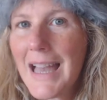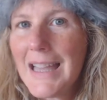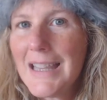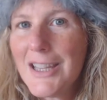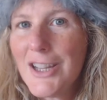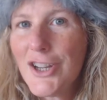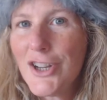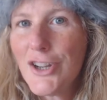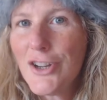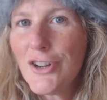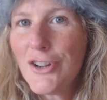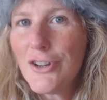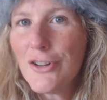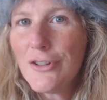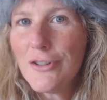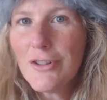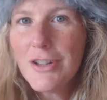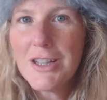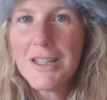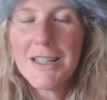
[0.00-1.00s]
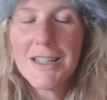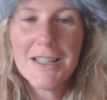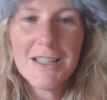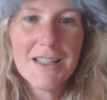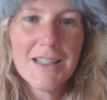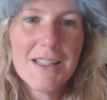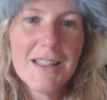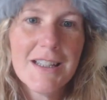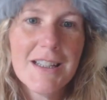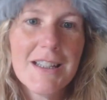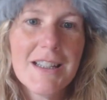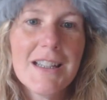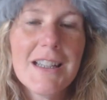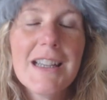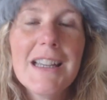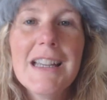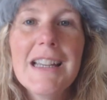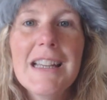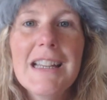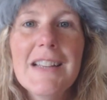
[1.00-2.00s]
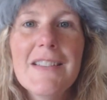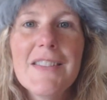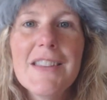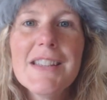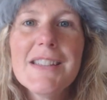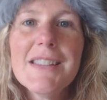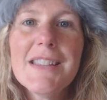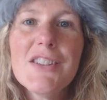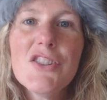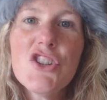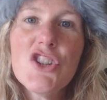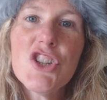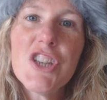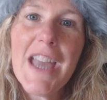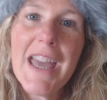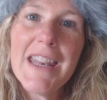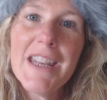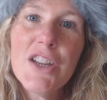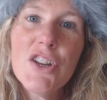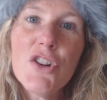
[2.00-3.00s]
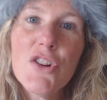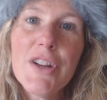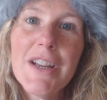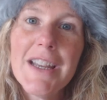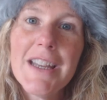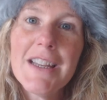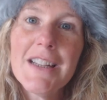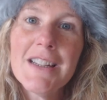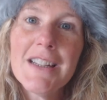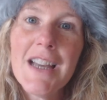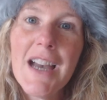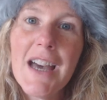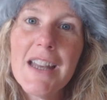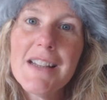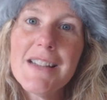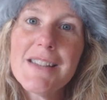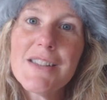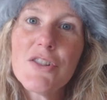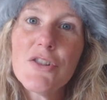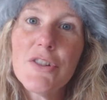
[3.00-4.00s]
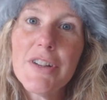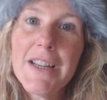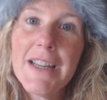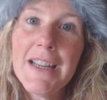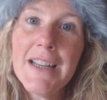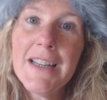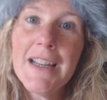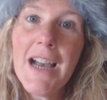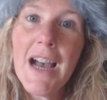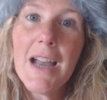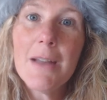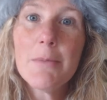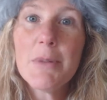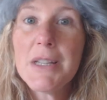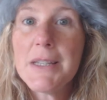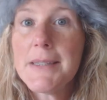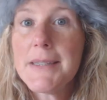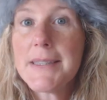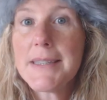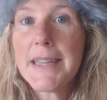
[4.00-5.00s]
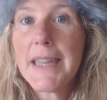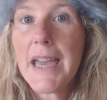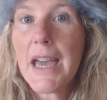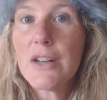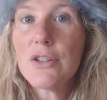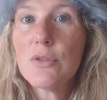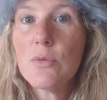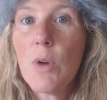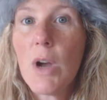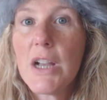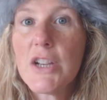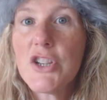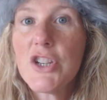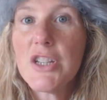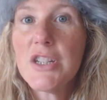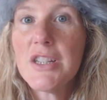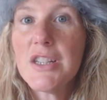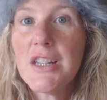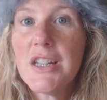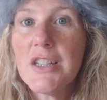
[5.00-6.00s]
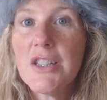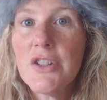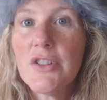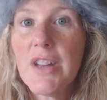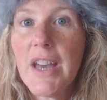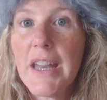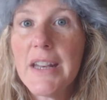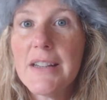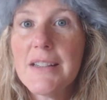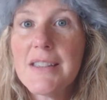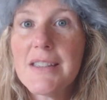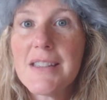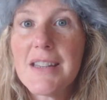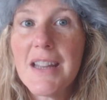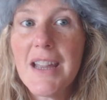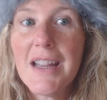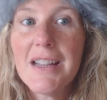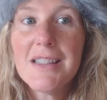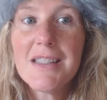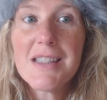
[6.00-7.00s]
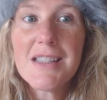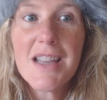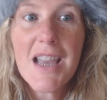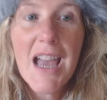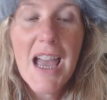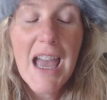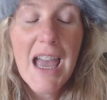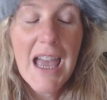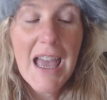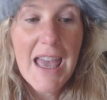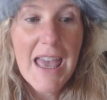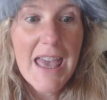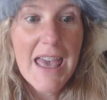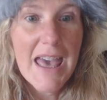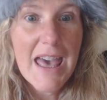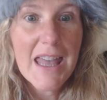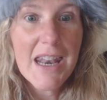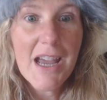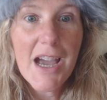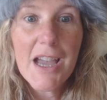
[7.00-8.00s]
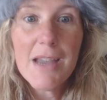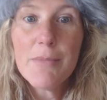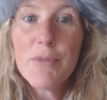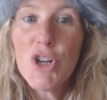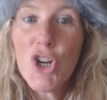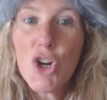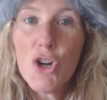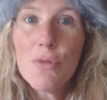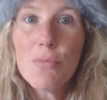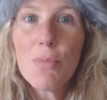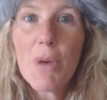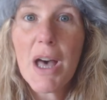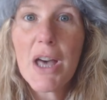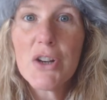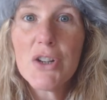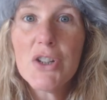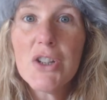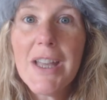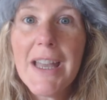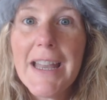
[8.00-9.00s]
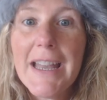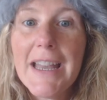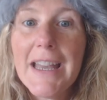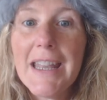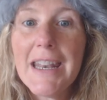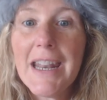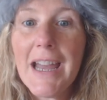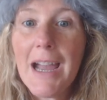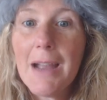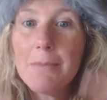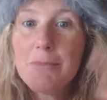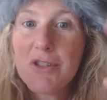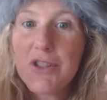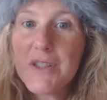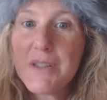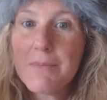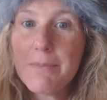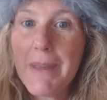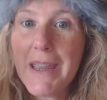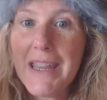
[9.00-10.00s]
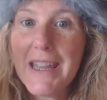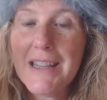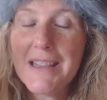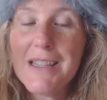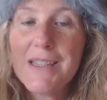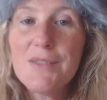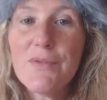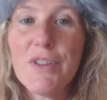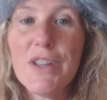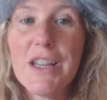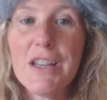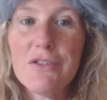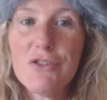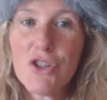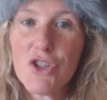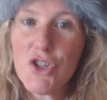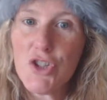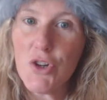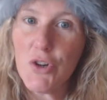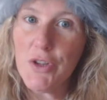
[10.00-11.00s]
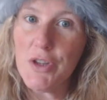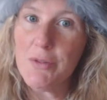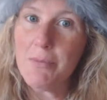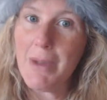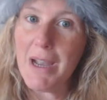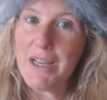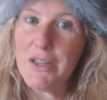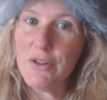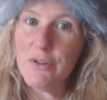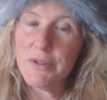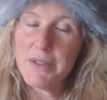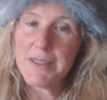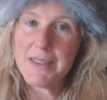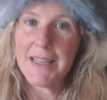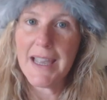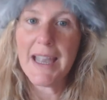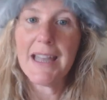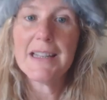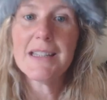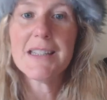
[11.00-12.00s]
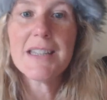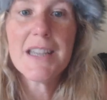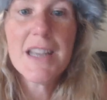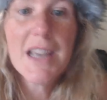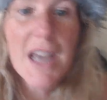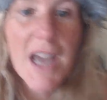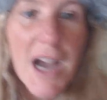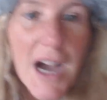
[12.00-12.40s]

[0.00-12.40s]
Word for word: Hello. This is Shannon Kringen, Goddess Kring. I'm in Seattle, Washington, United States, and I'm an art model, and I'm just making this video to show you my new set.